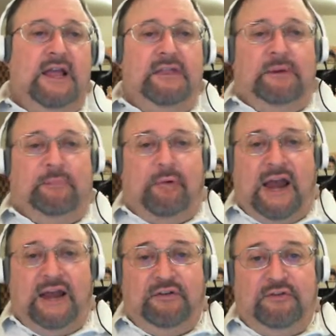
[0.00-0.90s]
The
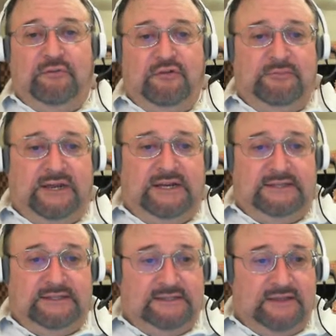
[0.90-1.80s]
brighter the room
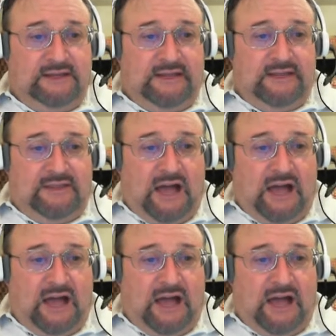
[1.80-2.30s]
is, the